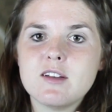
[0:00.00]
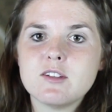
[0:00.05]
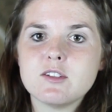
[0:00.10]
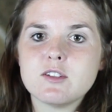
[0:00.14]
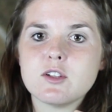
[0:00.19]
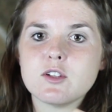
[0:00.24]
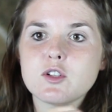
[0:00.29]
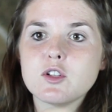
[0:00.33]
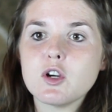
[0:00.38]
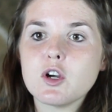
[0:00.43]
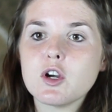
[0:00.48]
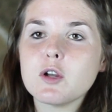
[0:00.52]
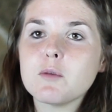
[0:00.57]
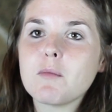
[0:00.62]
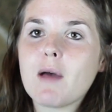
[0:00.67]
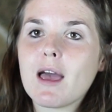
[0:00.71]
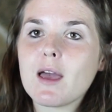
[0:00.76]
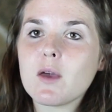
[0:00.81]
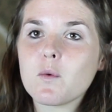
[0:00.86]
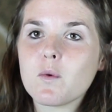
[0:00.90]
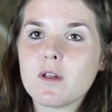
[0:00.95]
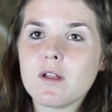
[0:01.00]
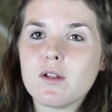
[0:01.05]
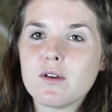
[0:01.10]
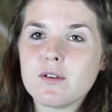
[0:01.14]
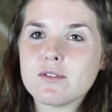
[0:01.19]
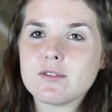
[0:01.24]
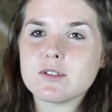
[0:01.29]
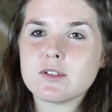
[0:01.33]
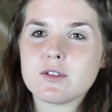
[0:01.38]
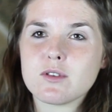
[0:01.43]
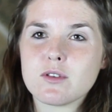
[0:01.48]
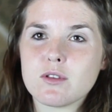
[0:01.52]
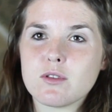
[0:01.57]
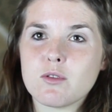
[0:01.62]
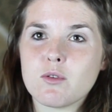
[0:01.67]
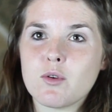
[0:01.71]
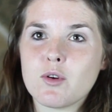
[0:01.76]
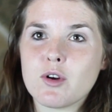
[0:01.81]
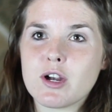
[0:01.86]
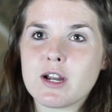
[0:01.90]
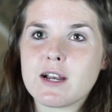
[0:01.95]
turn my will over to the
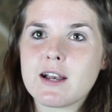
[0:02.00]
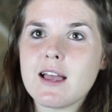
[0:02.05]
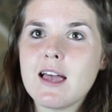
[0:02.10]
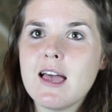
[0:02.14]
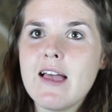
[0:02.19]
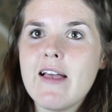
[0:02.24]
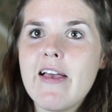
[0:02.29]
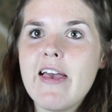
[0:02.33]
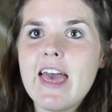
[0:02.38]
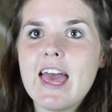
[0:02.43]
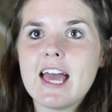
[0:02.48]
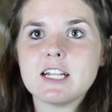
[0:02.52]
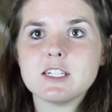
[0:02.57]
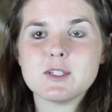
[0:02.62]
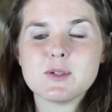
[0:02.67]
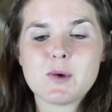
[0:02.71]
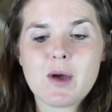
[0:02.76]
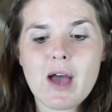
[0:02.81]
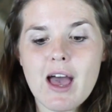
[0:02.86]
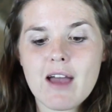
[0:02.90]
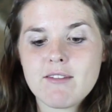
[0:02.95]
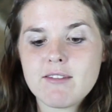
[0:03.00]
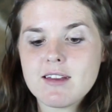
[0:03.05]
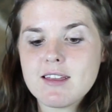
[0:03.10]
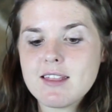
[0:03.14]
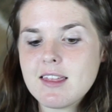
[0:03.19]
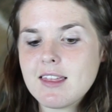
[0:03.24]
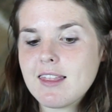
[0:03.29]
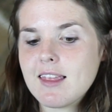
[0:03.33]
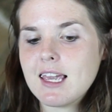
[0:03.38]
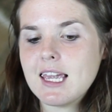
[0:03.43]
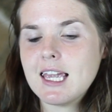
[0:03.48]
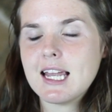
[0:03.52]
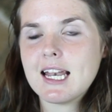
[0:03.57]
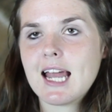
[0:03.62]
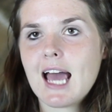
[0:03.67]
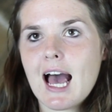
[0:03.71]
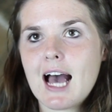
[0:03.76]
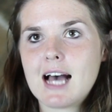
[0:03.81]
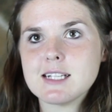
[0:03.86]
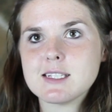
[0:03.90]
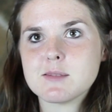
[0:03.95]
Lord and do everything that he'd
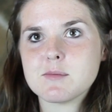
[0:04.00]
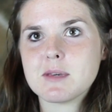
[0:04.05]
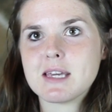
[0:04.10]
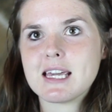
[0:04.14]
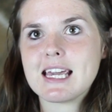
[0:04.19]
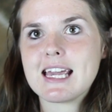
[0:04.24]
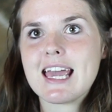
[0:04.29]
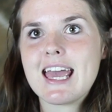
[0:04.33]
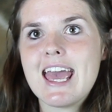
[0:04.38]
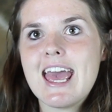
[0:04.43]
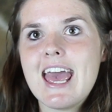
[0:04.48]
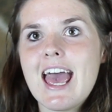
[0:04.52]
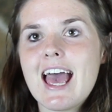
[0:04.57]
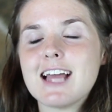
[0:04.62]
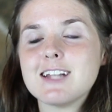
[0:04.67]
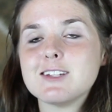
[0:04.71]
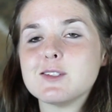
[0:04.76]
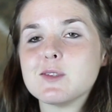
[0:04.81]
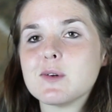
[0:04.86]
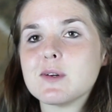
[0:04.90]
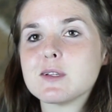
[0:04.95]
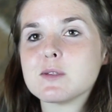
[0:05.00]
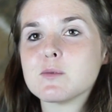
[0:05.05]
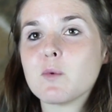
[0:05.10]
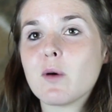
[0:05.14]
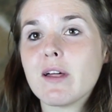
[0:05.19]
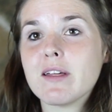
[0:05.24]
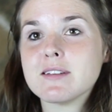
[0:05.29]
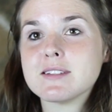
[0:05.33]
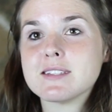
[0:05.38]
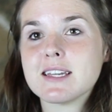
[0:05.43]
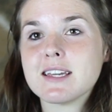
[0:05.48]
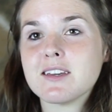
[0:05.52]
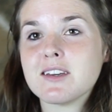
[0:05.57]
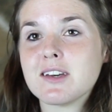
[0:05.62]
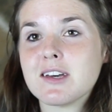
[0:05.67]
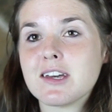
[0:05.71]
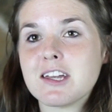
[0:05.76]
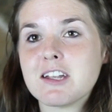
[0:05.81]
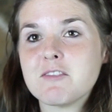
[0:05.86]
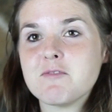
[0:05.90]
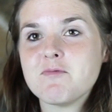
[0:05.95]
asked me and do it as well as I
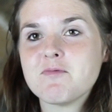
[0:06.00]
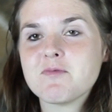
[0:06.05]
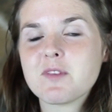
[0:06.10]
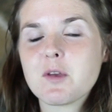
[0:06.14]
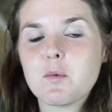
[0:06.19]
could,